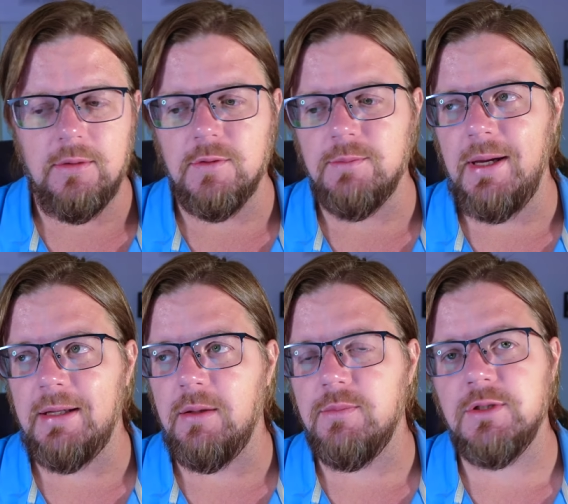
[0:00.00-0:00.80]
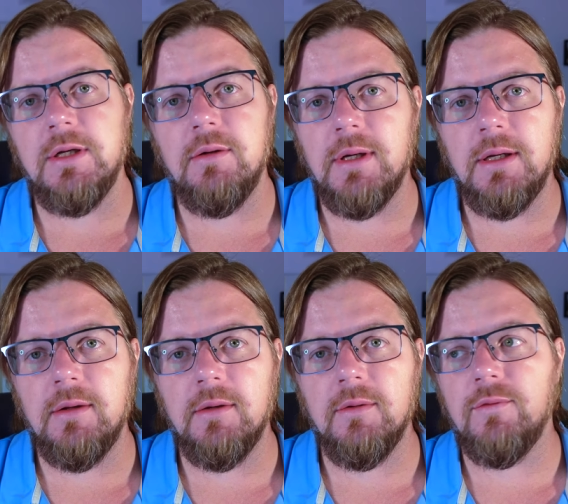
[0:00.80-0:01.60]
there's backup
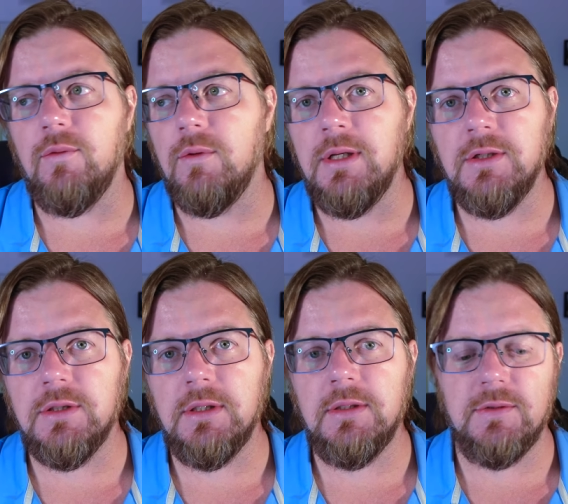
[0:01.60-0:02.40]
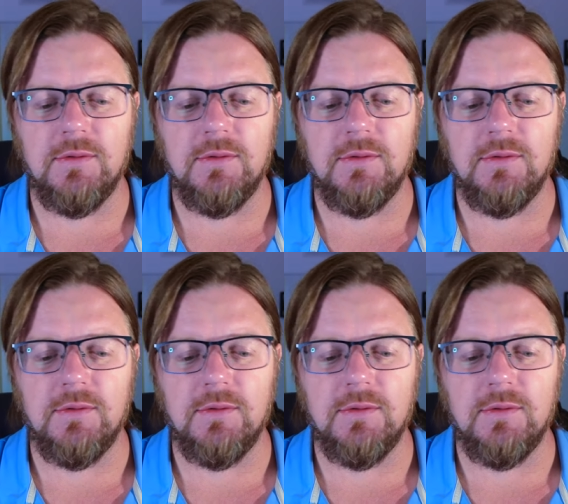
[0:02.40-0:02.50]
generators or engines,